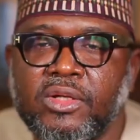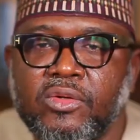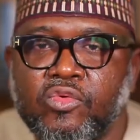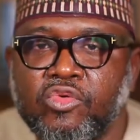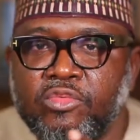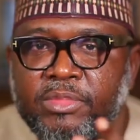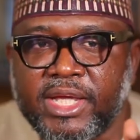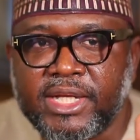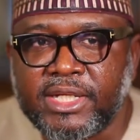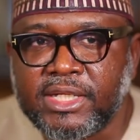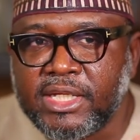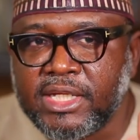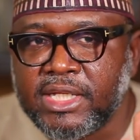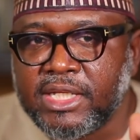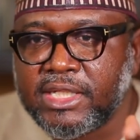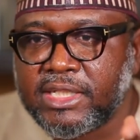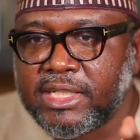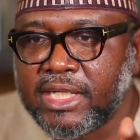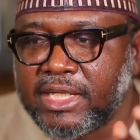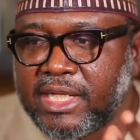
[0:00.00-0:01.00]
and women
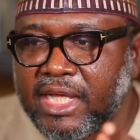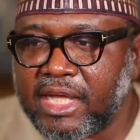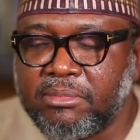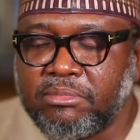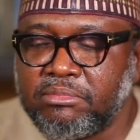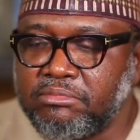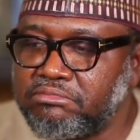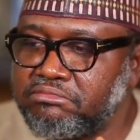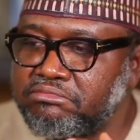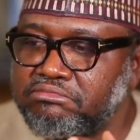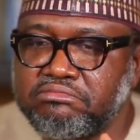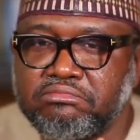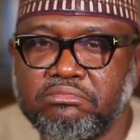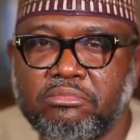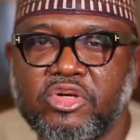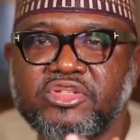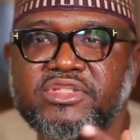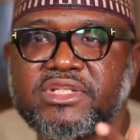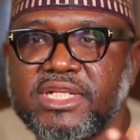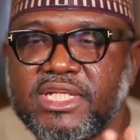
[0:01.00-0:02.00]
that are
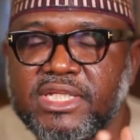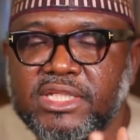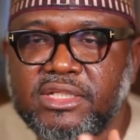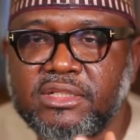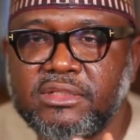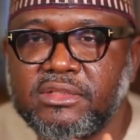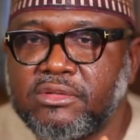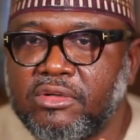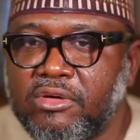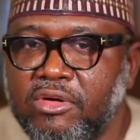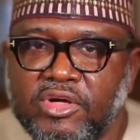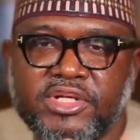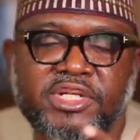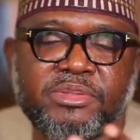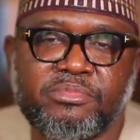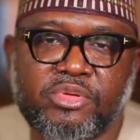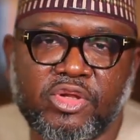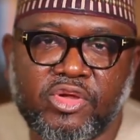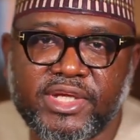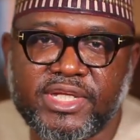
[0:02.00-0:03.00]
mostly
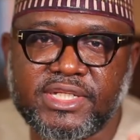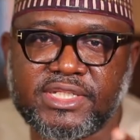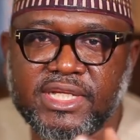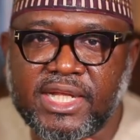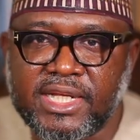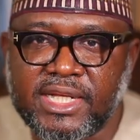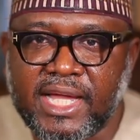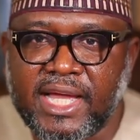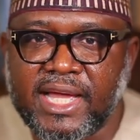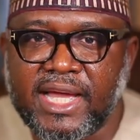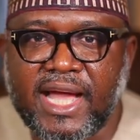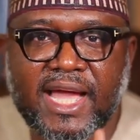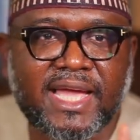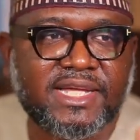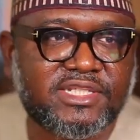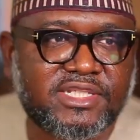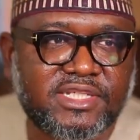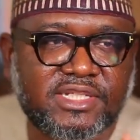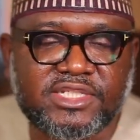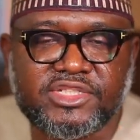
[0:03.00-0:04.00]
unemployed and are
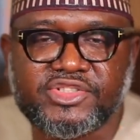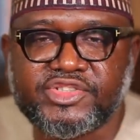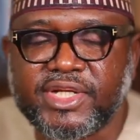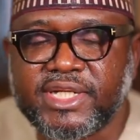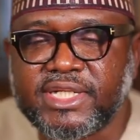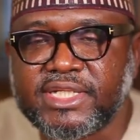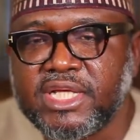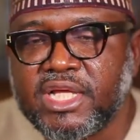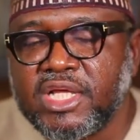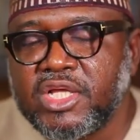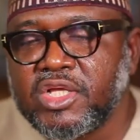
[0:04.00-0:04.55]
IT literate.